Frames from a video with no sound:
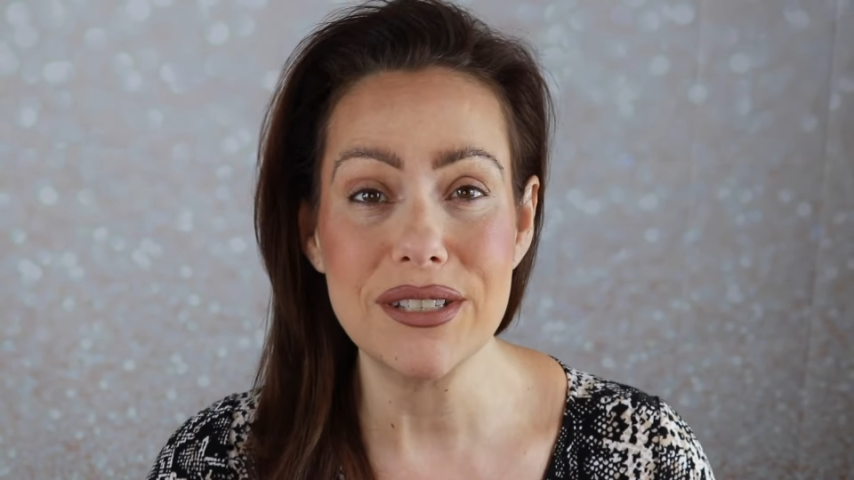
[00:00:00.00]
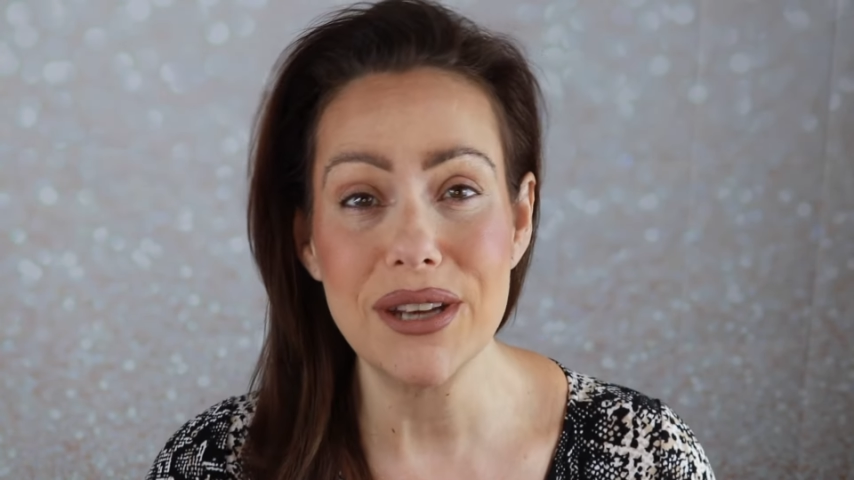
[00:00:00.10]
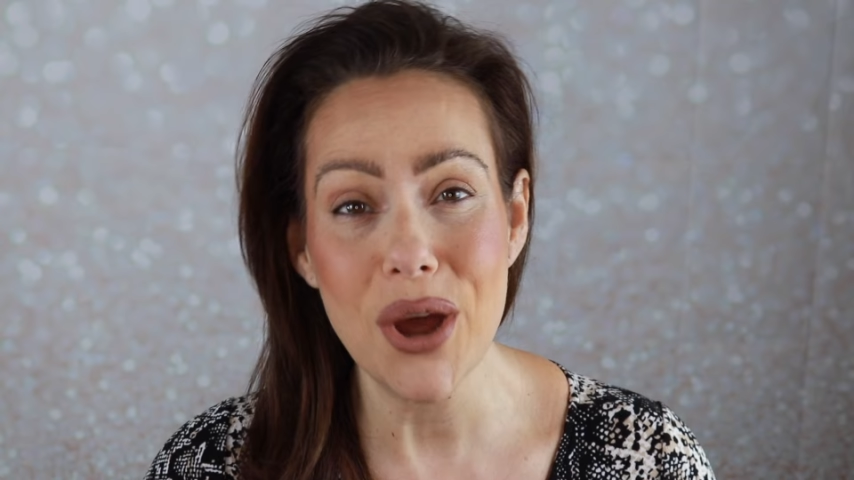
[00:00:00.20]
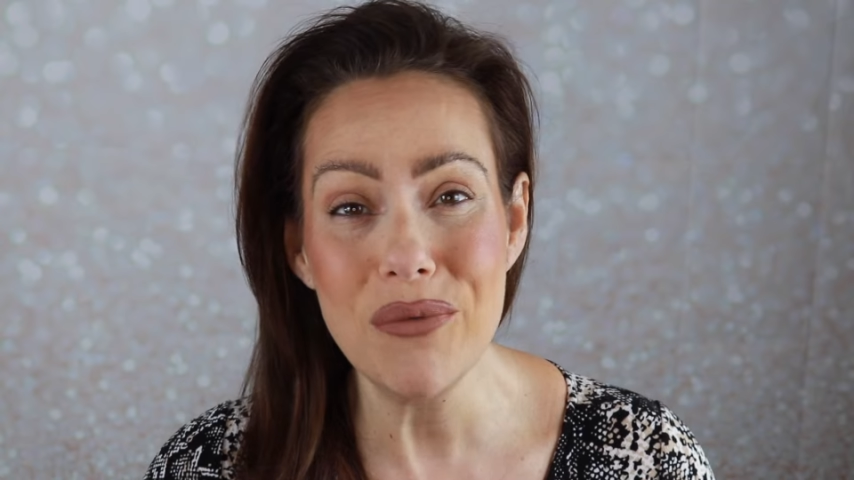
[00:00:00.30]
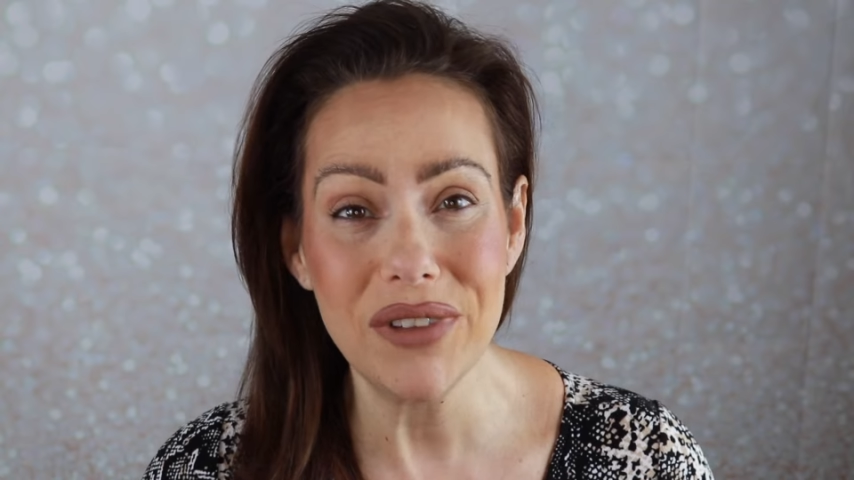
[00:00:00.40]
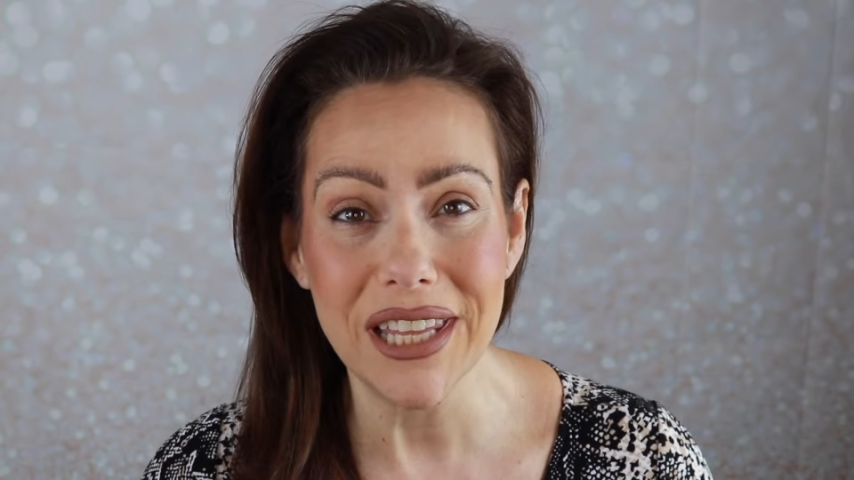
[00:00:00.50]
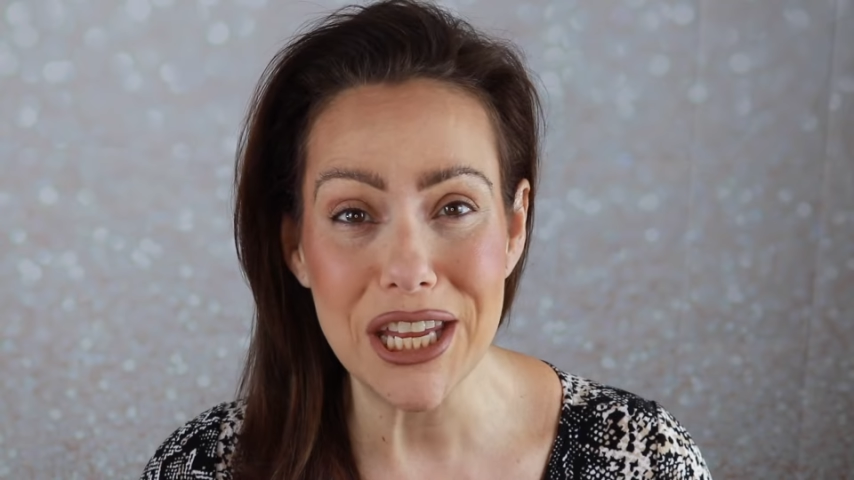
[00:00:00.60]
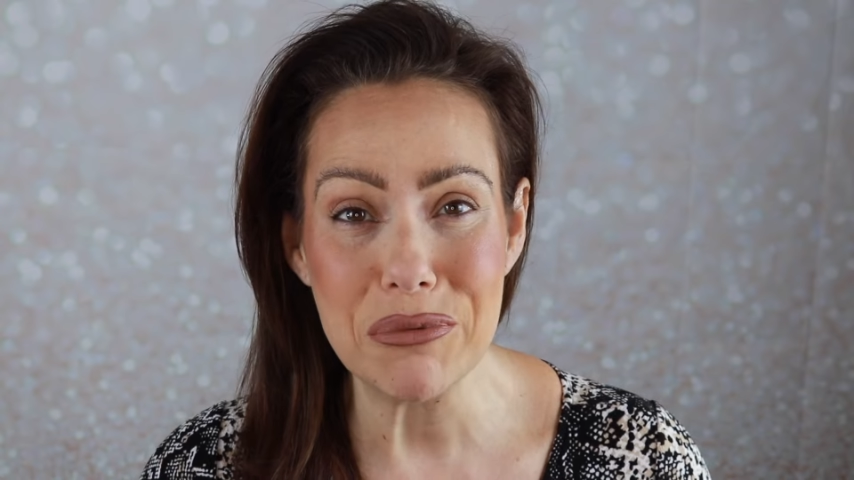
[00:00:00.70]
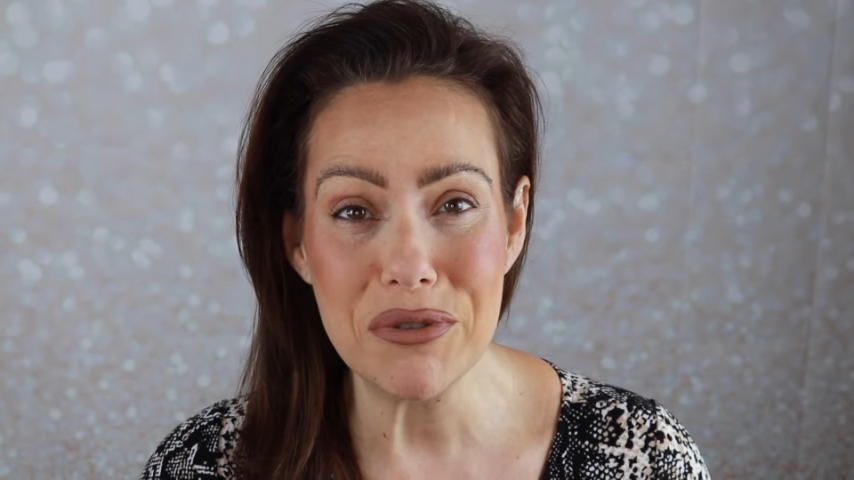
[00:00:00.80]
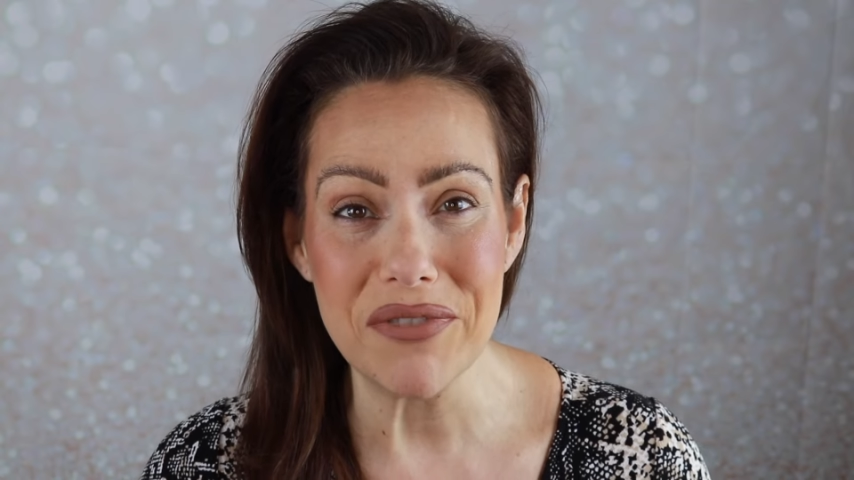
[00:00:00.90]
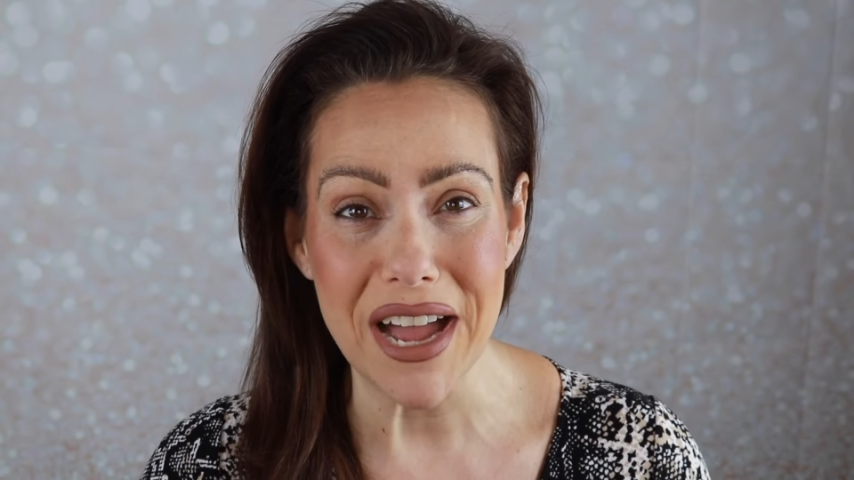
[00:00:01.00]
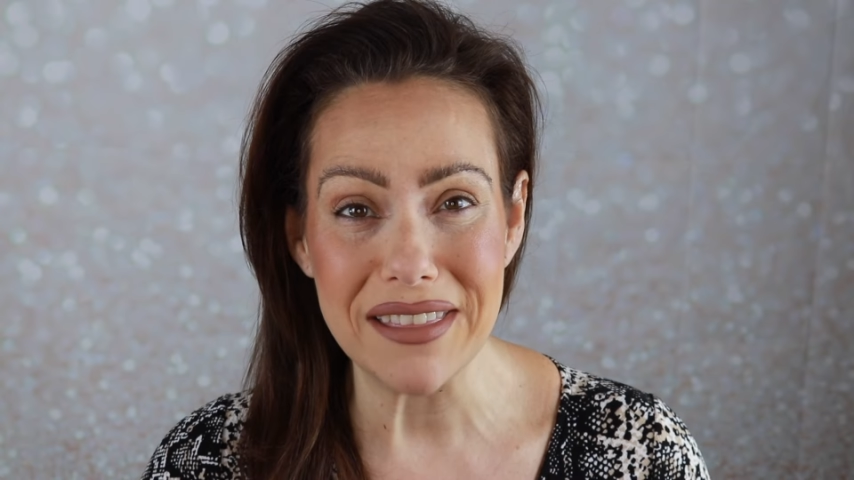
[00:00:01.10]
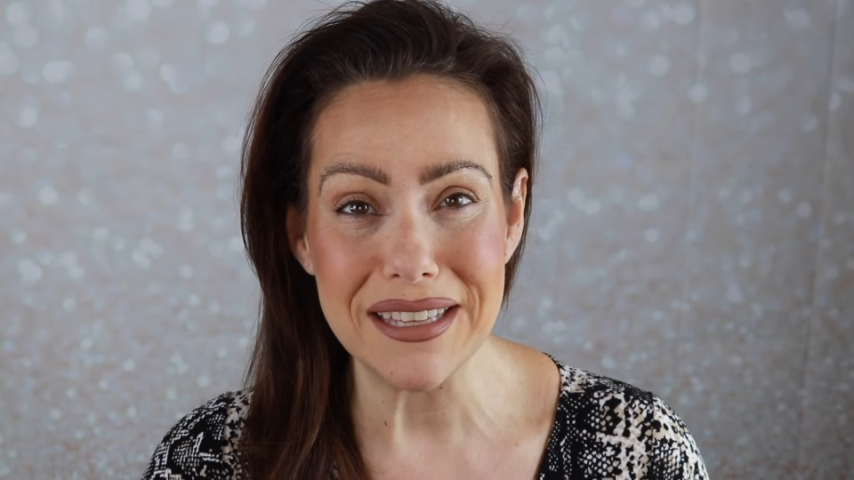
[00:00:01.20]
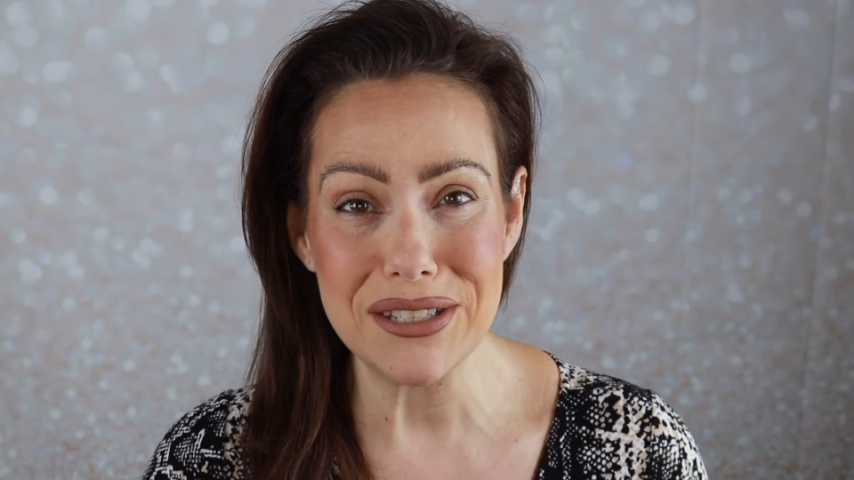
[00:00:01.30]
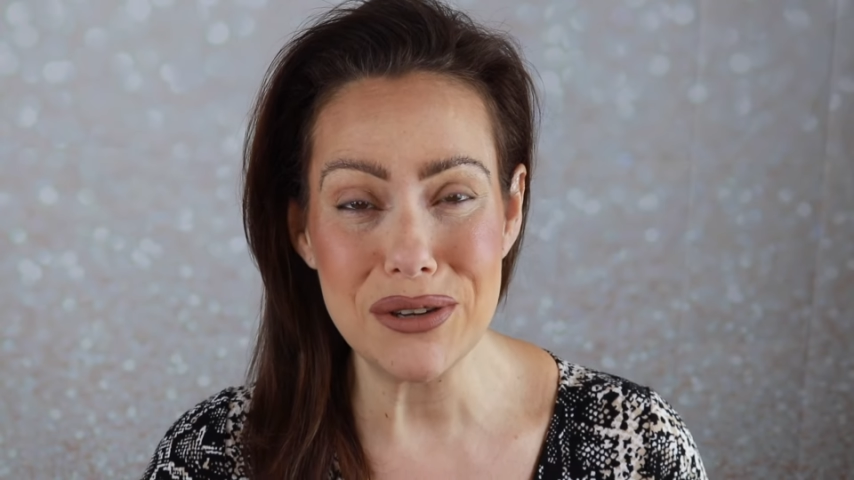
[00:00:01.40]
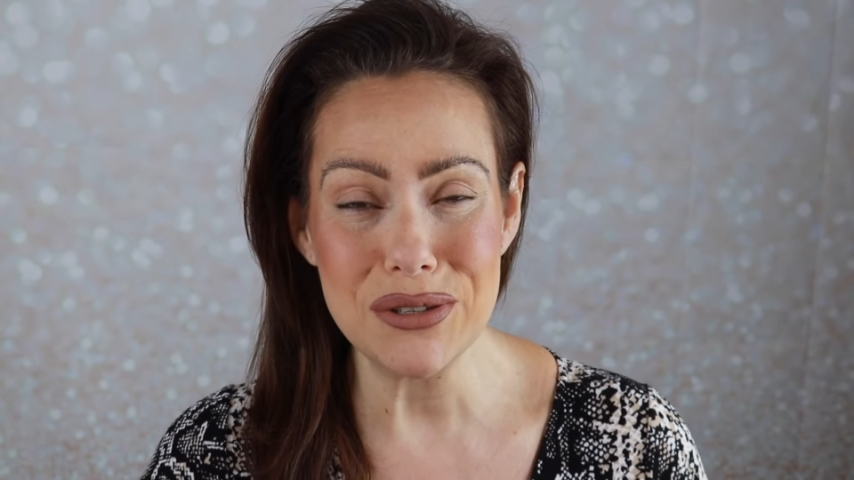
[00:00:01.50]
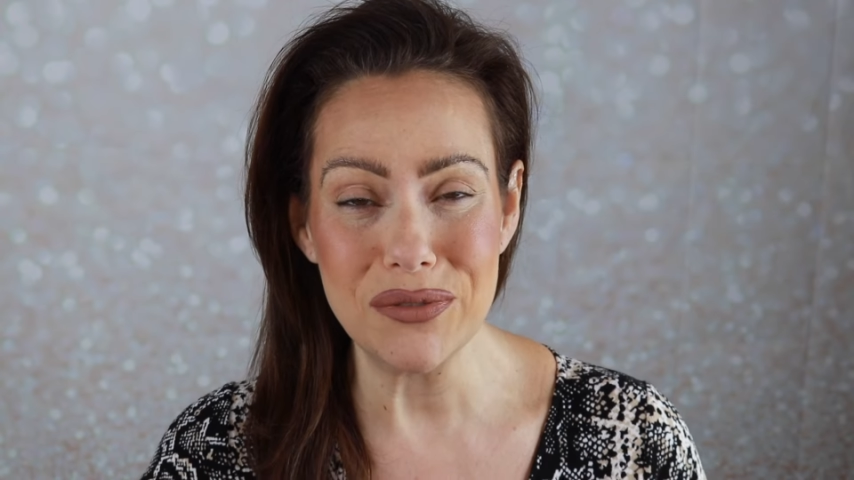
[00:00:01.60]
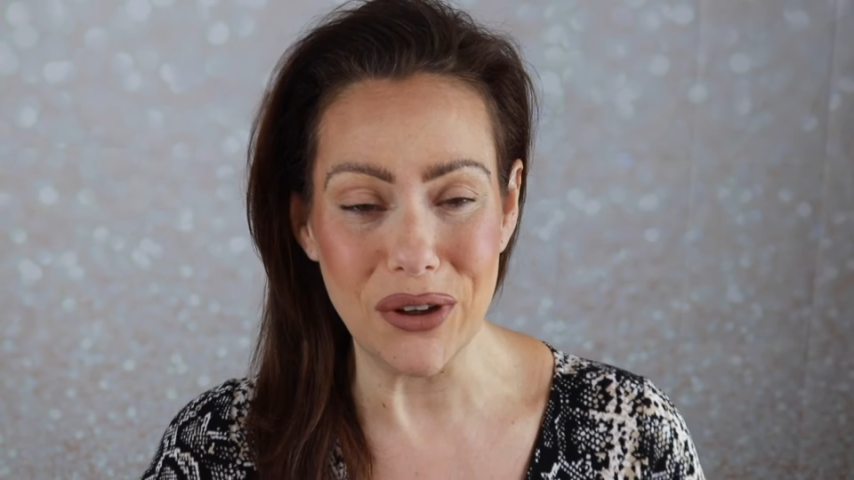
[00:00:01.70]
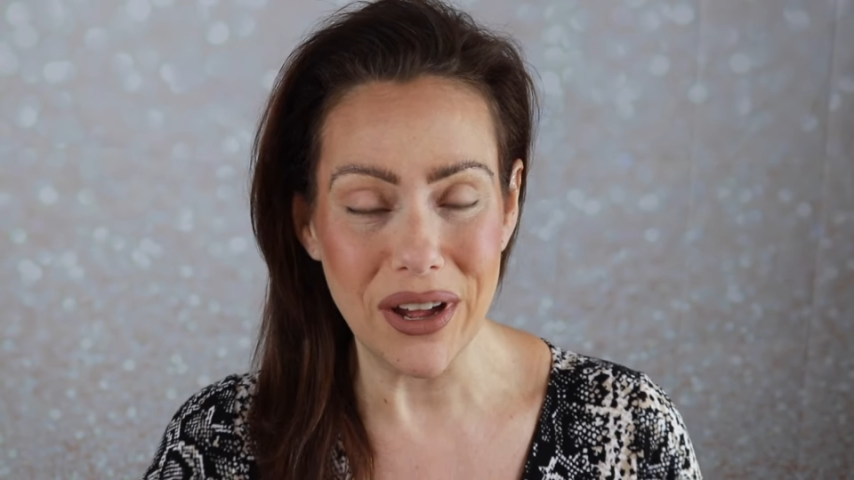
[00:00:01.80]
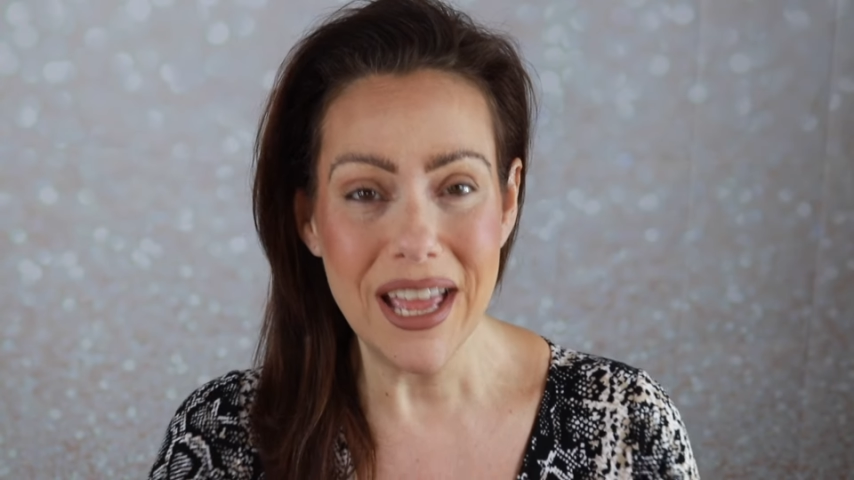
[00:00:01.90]
and hopefully you will find this
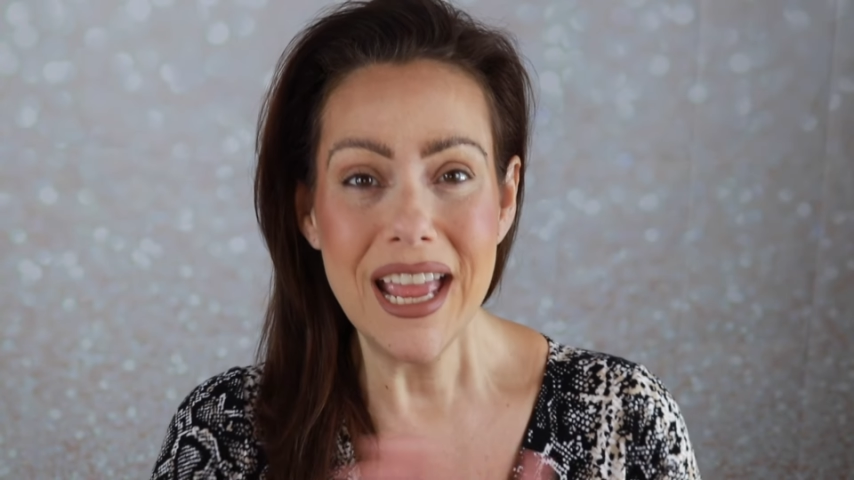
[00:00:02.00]
useful.